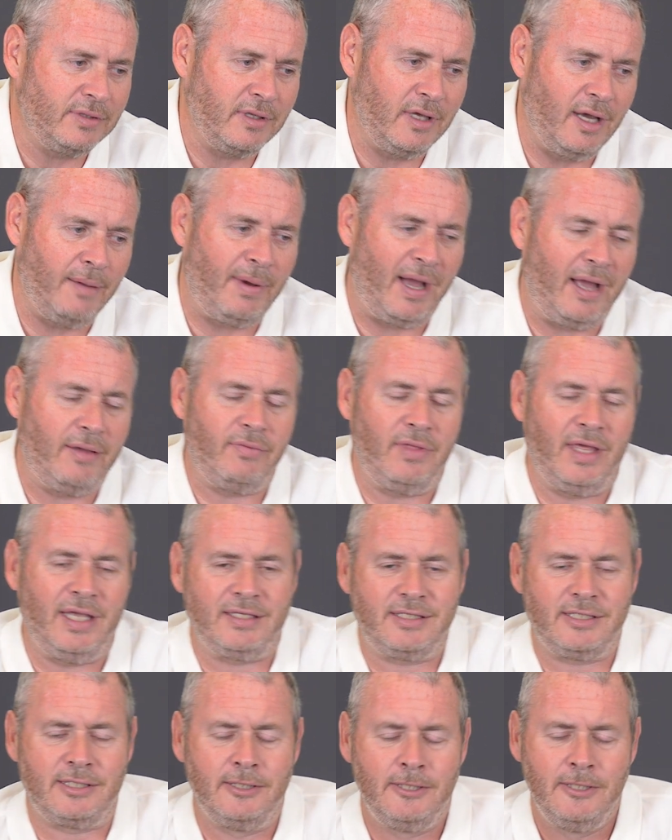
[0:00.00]
about
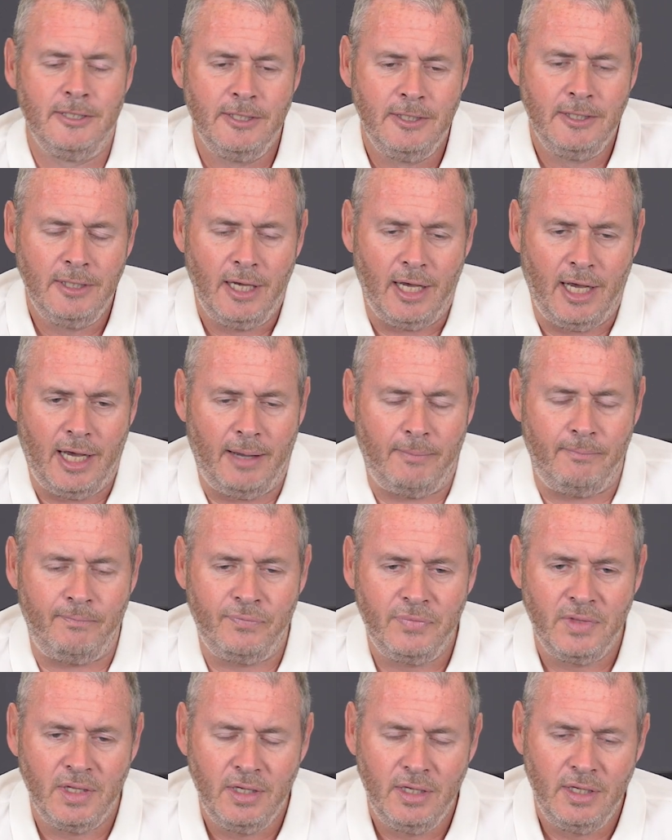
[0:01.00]
this. And
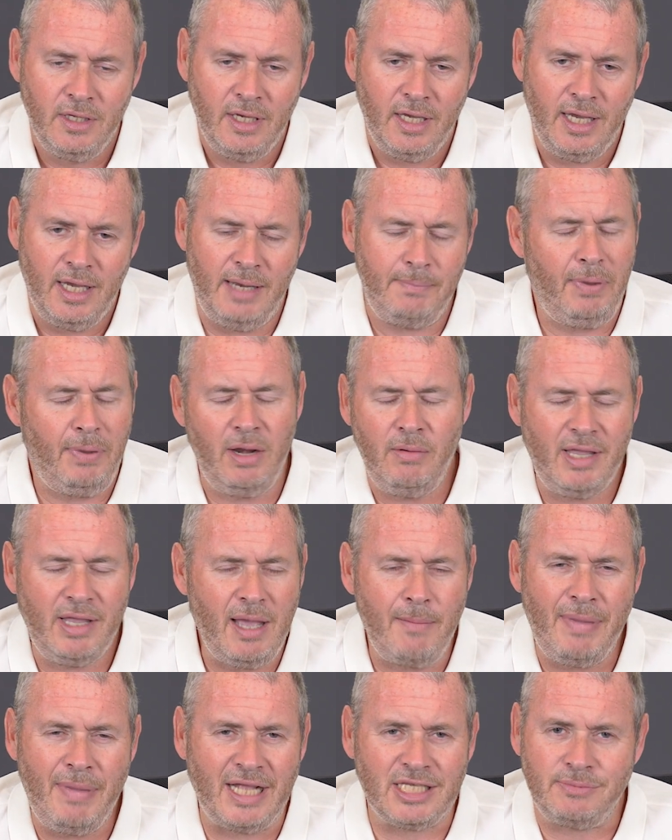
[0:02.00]
by the way,
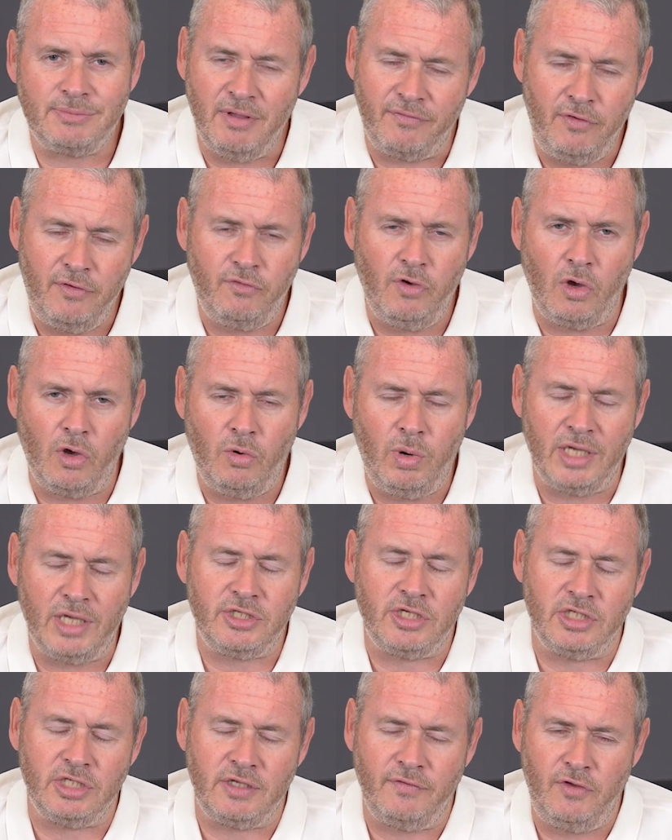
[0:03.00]
come back to me if you've got
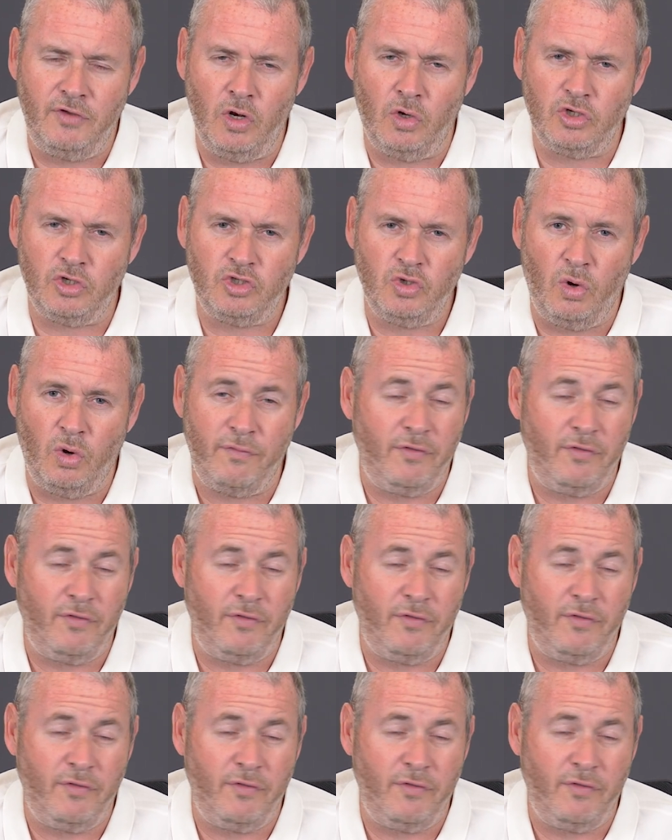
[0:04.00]
questions, if you're not sure.